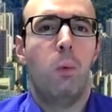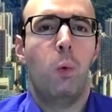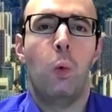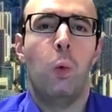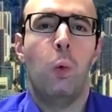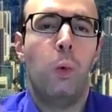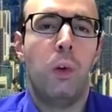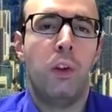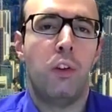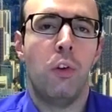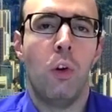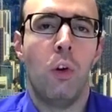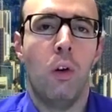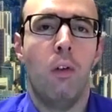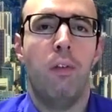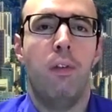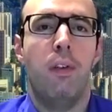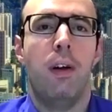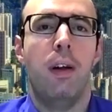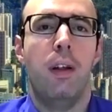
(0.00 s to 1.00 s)
could we
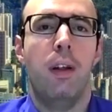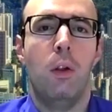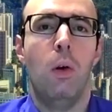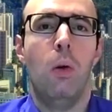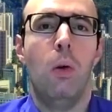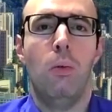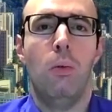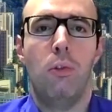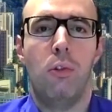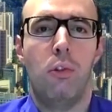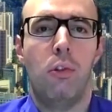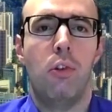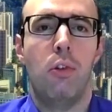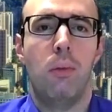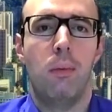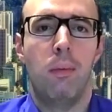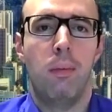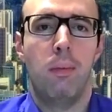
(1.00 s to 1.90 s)
solve those?